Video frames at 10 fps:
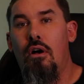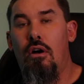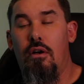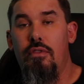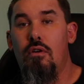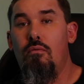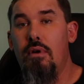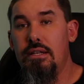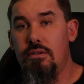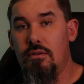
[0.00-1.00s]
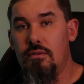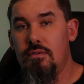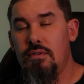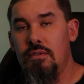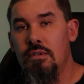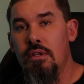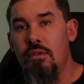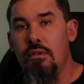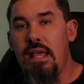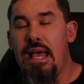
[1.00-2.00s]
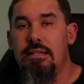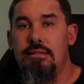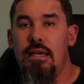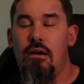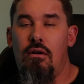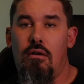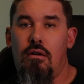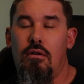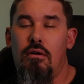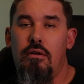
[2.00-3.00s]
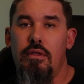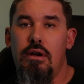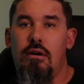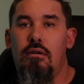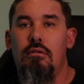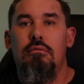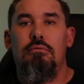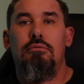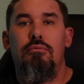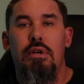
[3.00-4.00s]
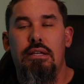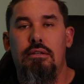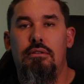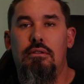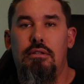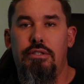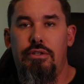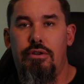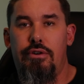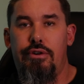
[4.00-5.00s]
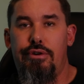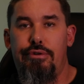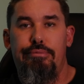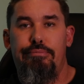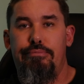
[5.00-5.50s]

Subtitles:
on their rentals as they are on their realtor